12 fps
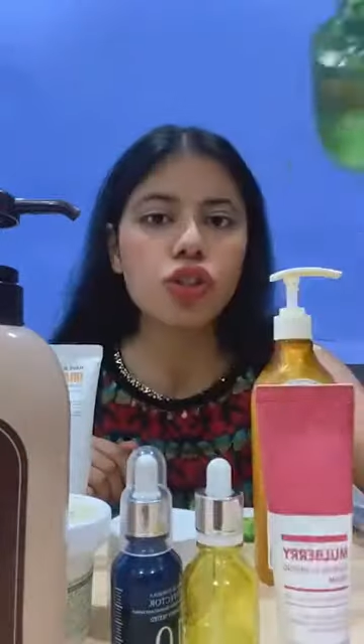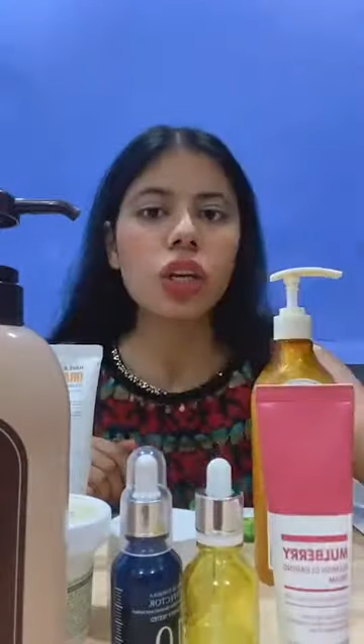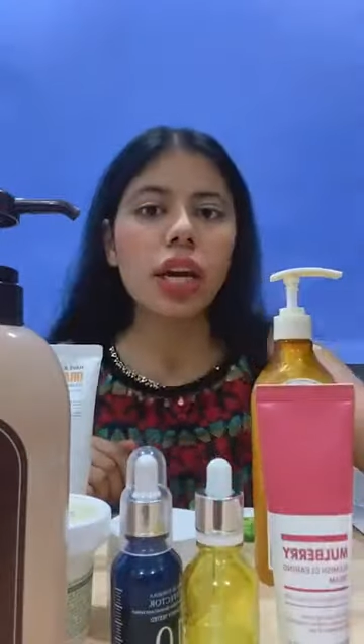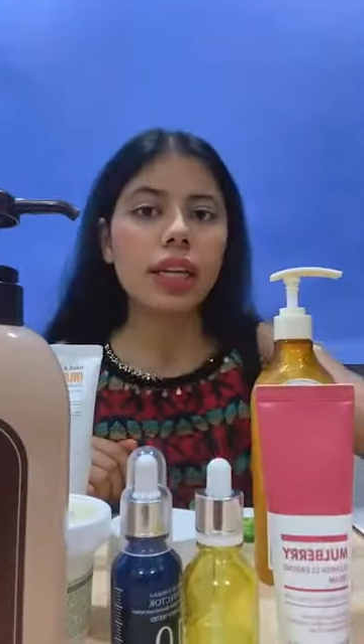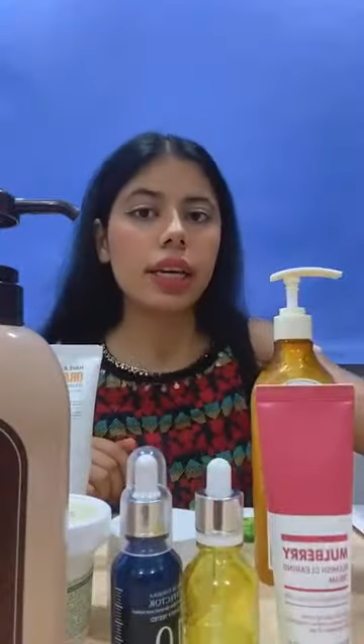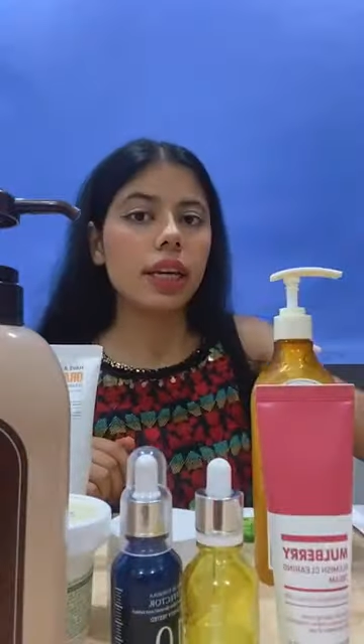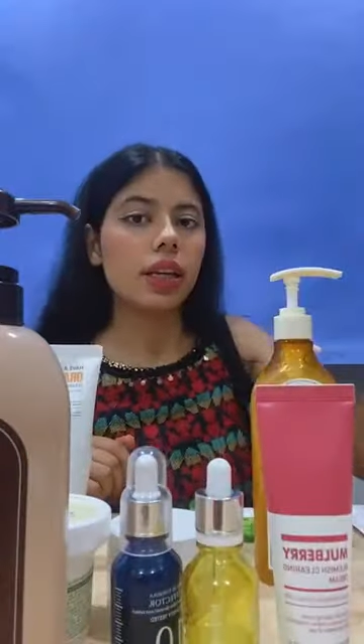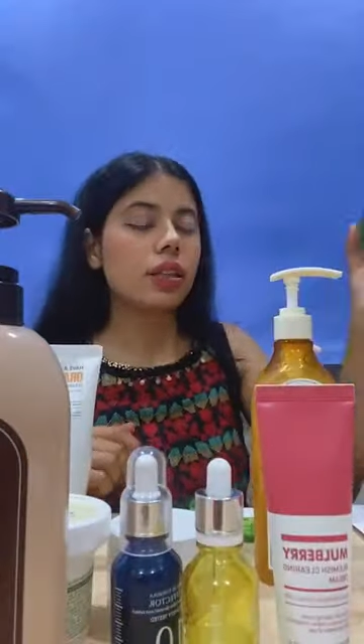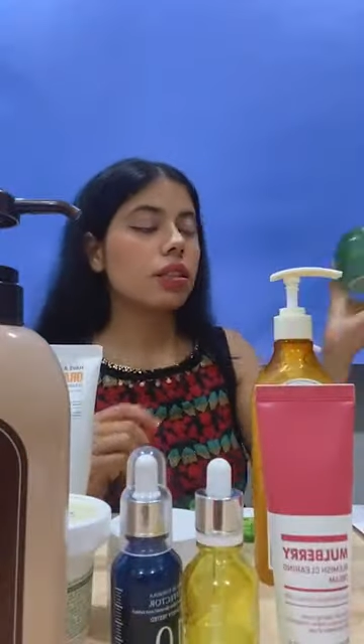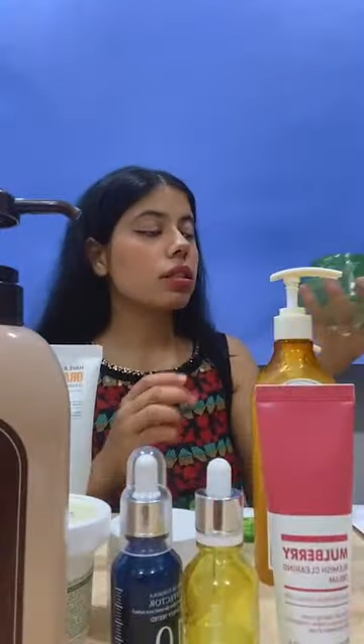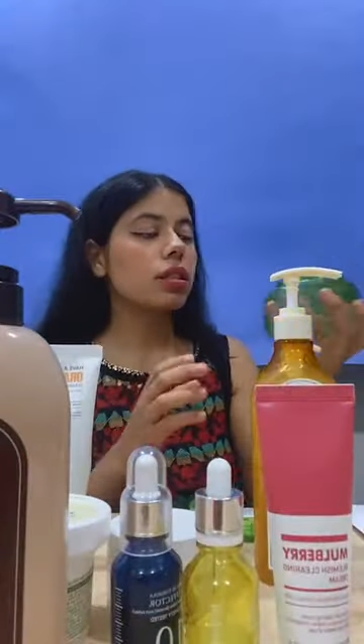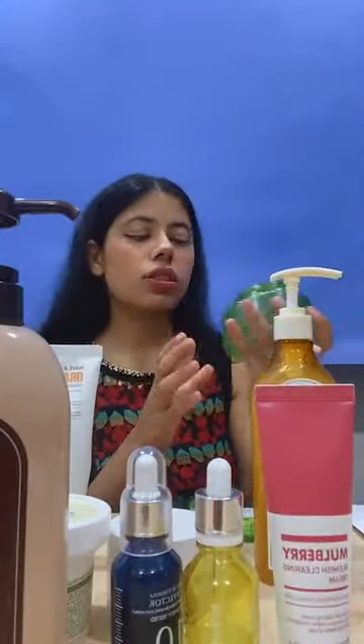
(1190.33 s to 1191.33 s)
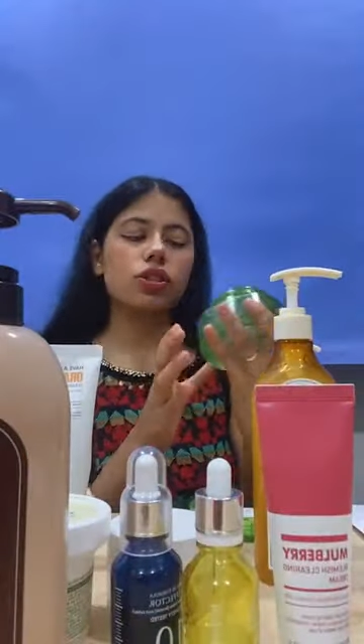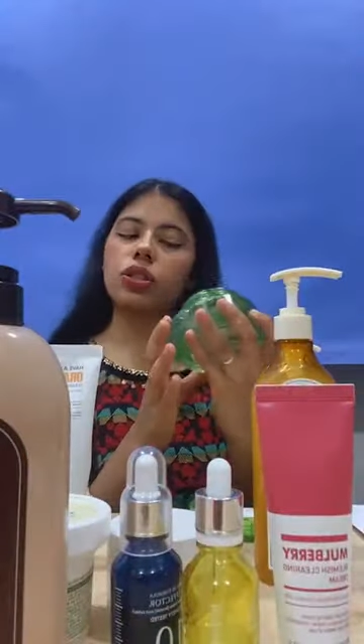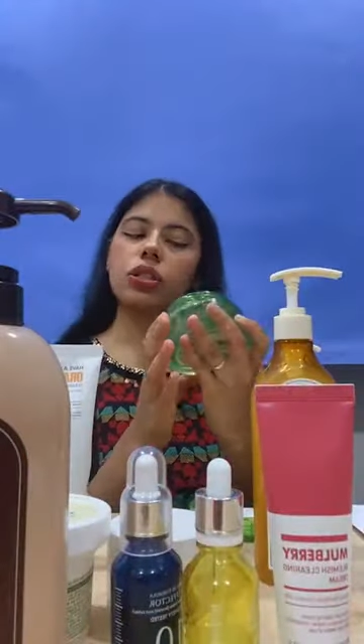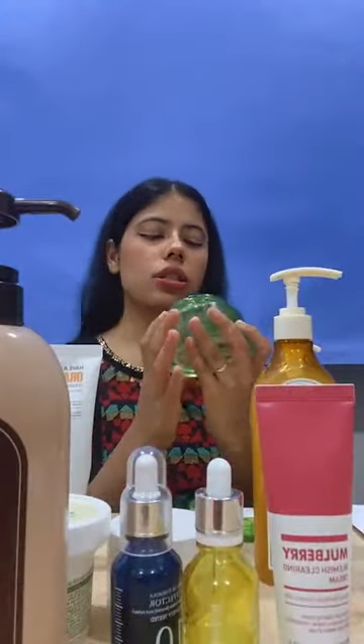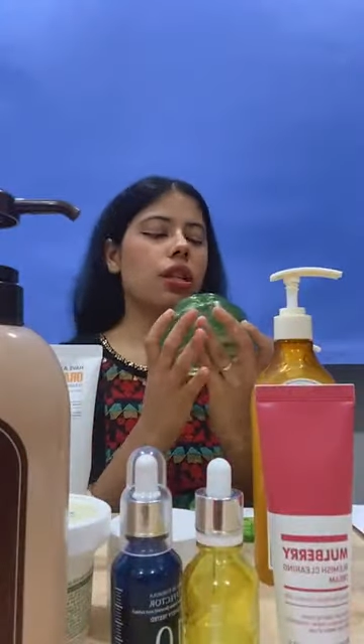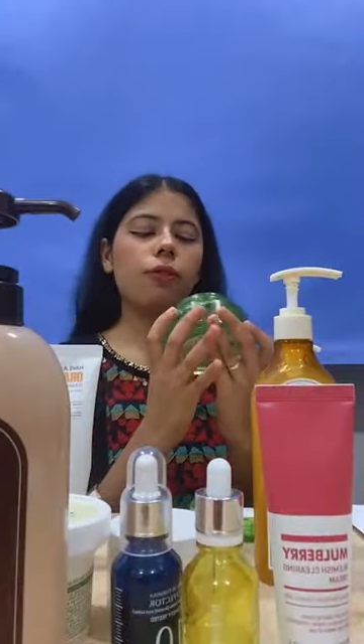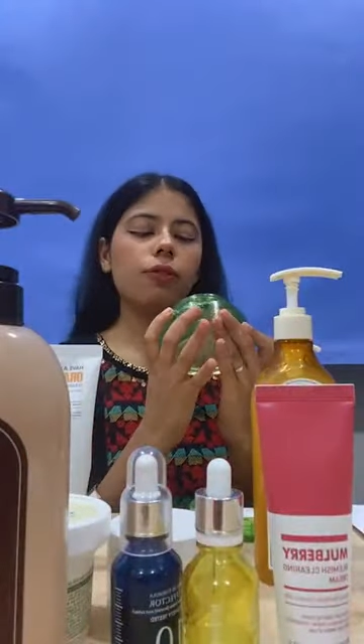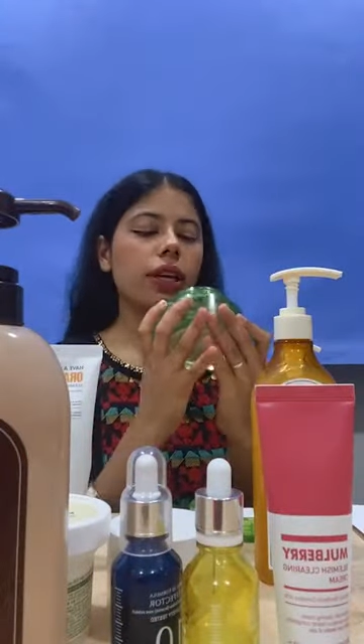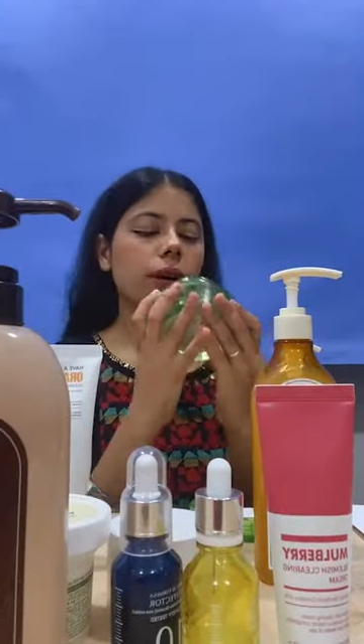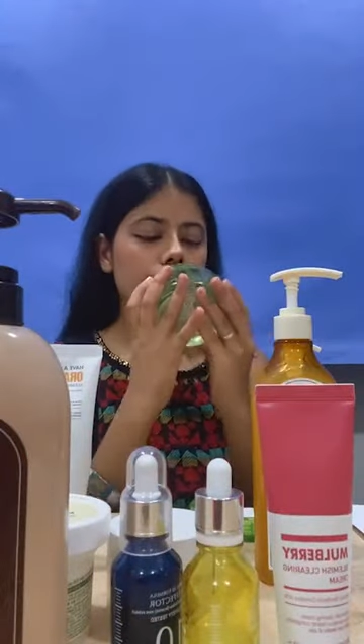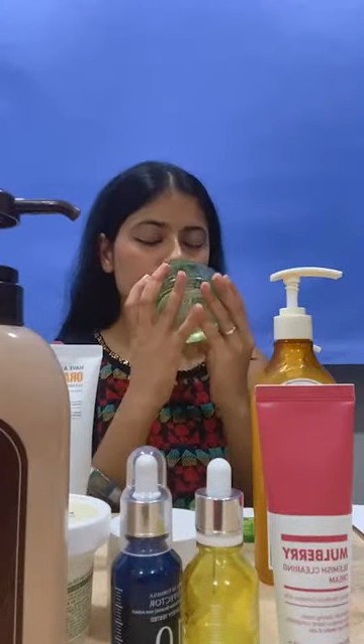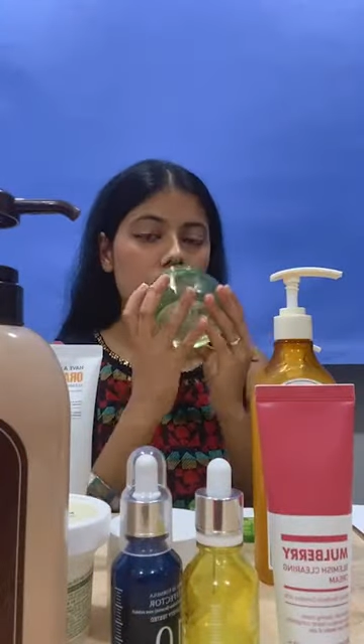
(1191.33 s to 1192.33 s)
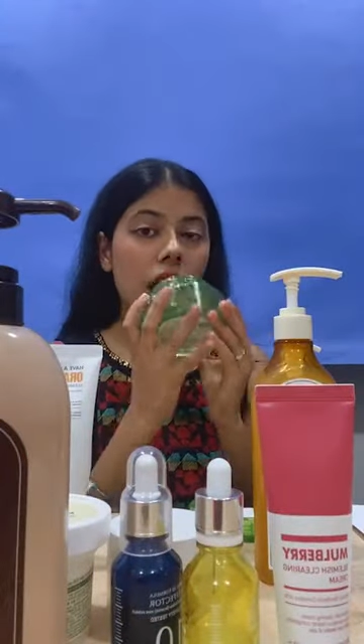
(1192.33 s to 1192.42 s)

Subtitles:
a jelly, and it's just lovely.